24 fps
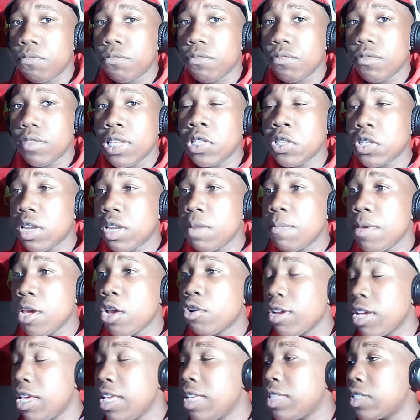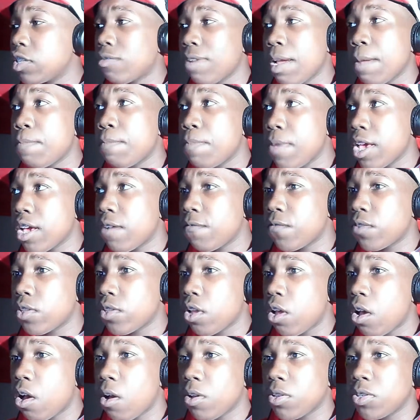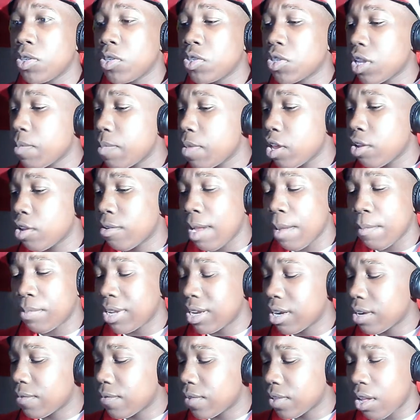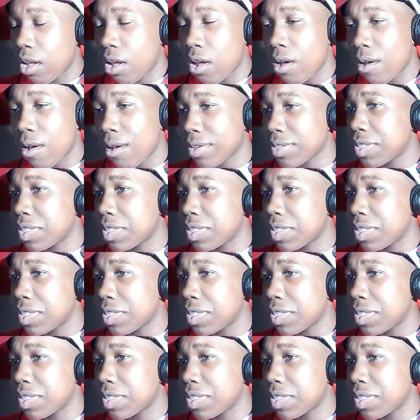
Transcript: He's a great pickup for the Hawks. He's gonna be a great player for the Hawks.